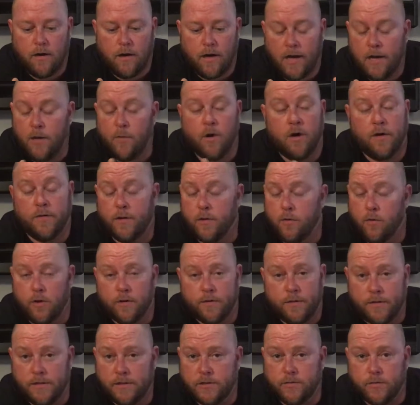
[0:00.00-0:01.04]
Anywhere in the
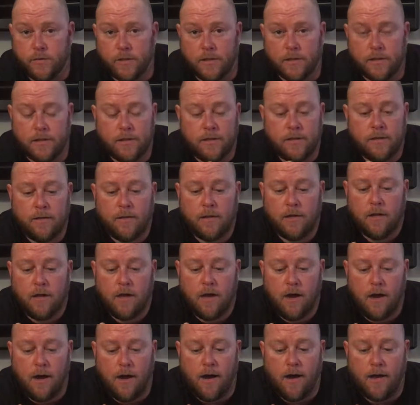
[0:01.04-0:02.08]
Northeast, really.
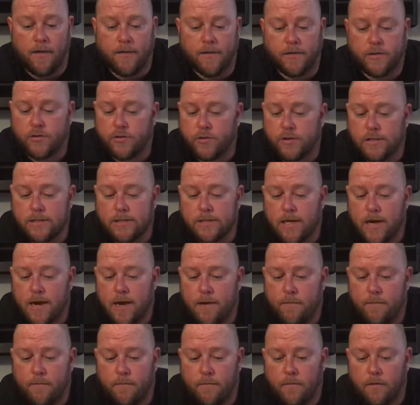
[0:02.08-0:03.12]
The tree
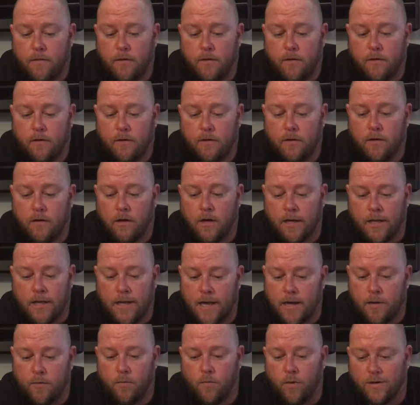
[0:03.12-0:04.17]
sap,
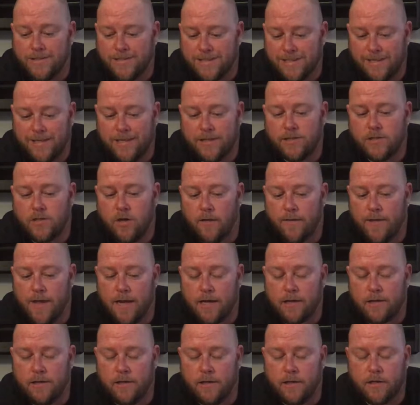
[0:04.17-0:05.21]
again, once it gets on
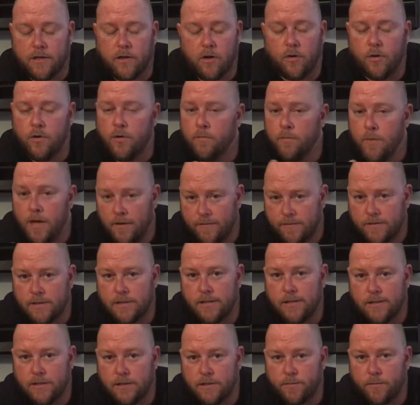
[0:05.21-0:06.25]
that clear coat, you may have
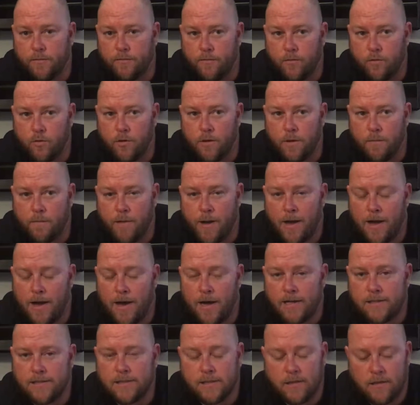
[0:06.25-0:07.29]
seen this before in the
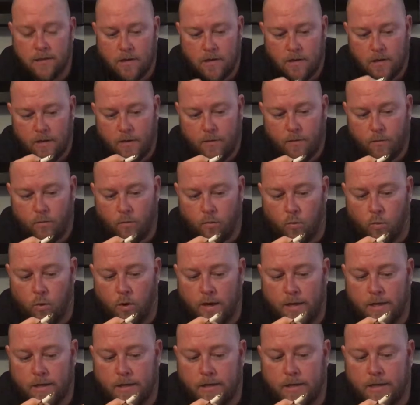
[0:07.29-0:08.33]
past.
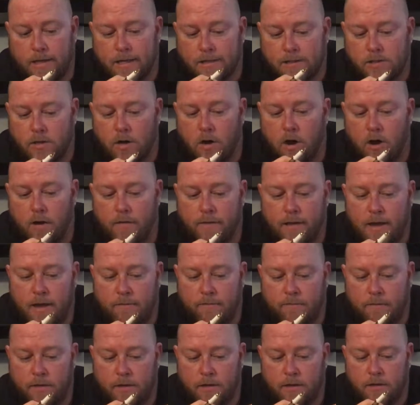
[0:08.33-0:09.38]
When it gets on
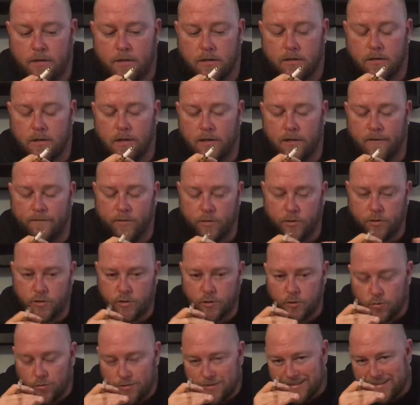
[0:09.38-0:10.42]
that vehicle, and if you
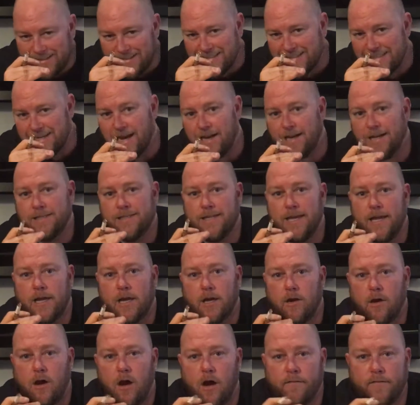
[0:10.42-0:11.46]
do kind of
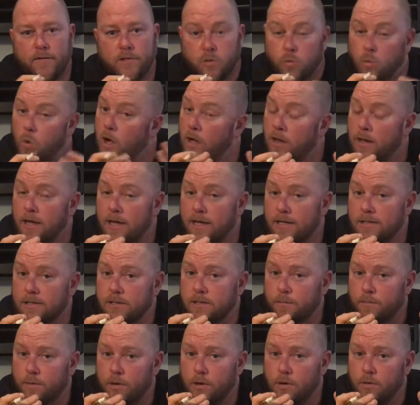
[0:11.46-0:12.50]
take it off, as well as
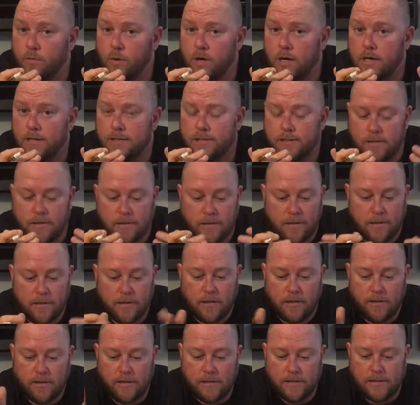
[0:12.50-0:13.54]
the bird waste,
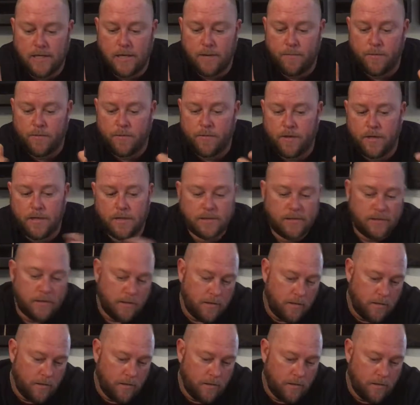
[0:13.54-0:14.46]
these type of things,